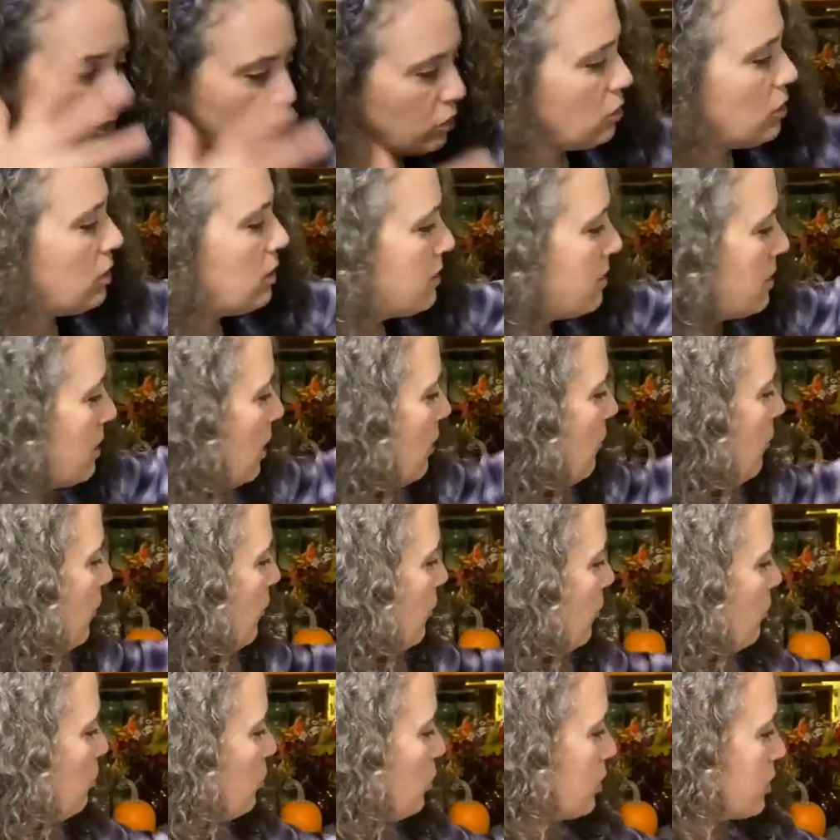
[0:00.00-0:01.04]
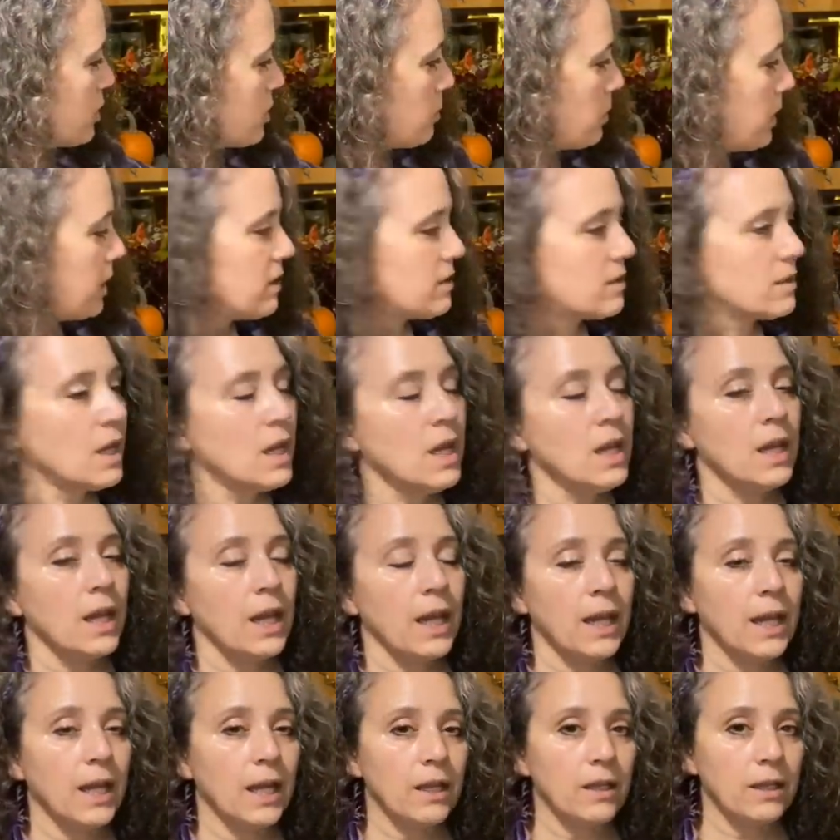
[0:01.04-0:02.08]
you can save even more space.
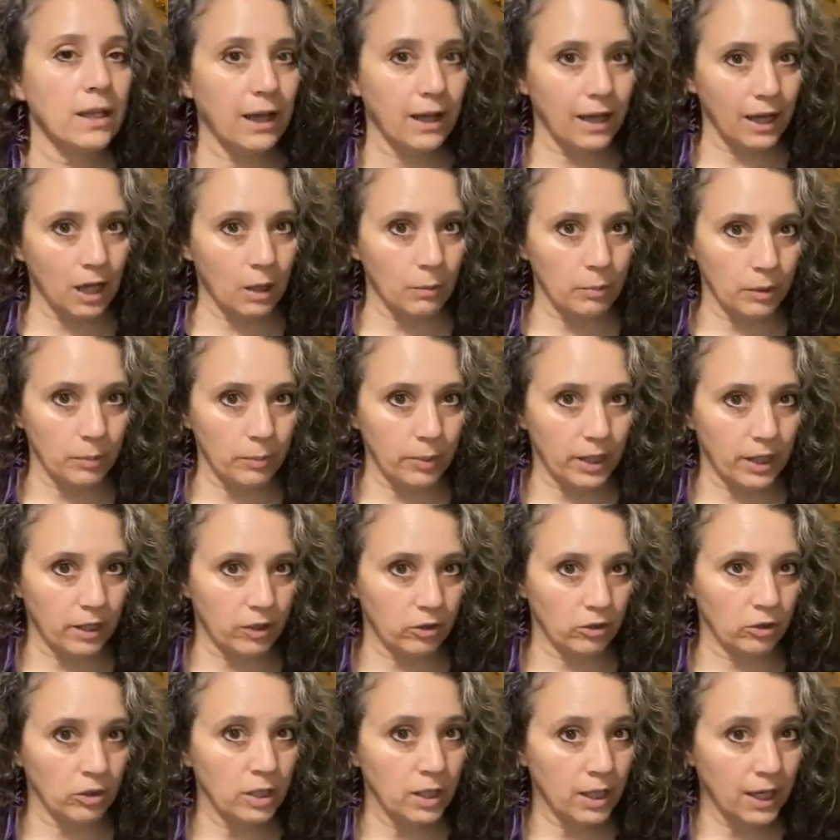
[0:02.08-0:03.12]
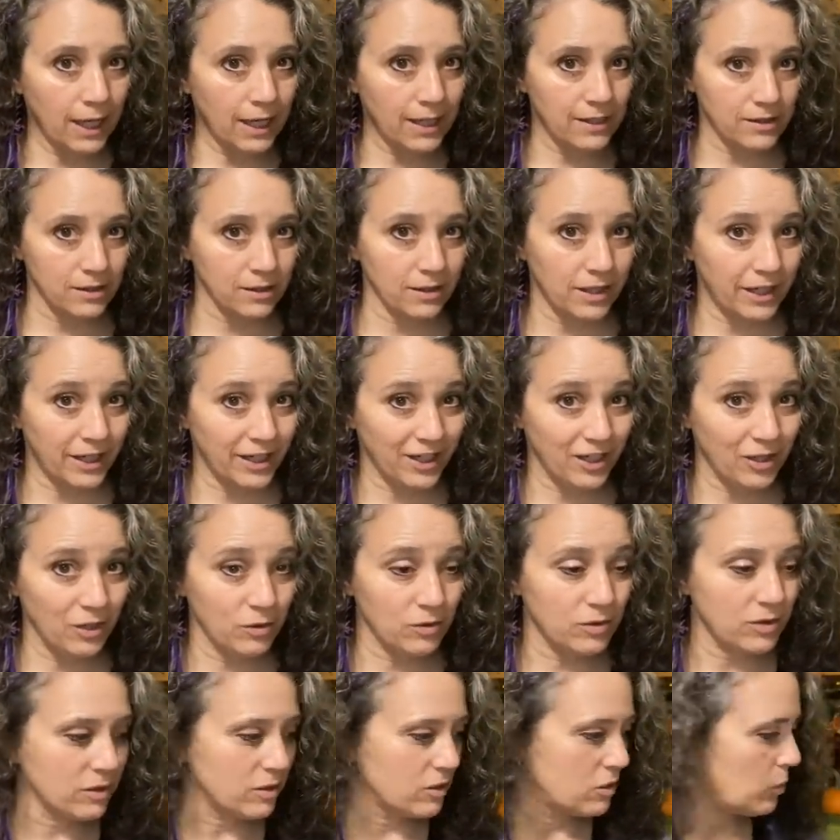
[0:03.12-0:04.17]
And that apple powder has a lot of
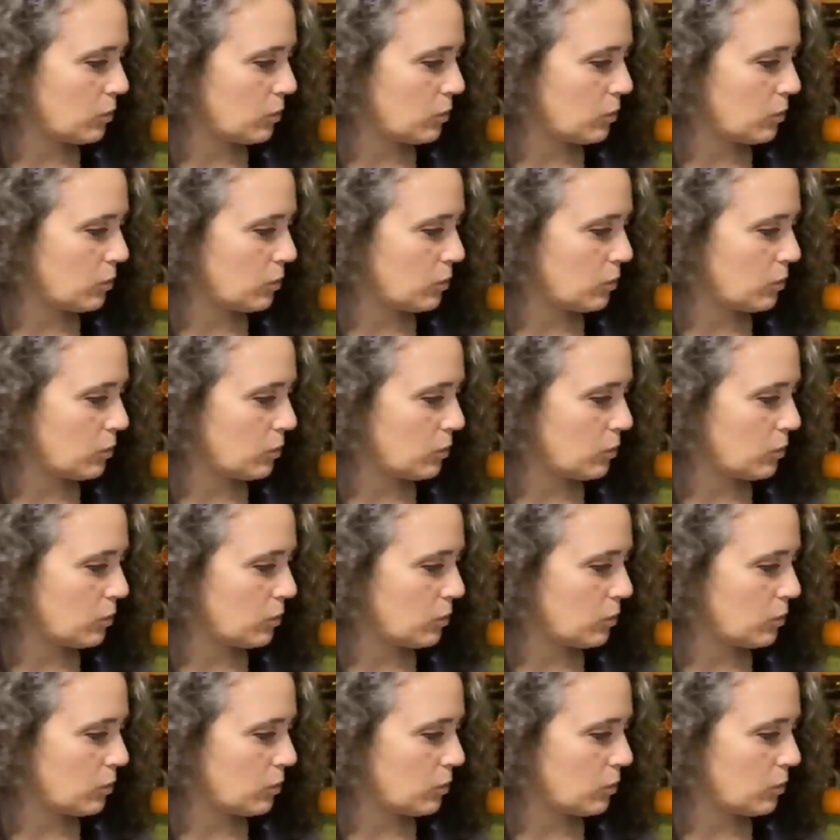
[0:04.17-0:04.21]
use as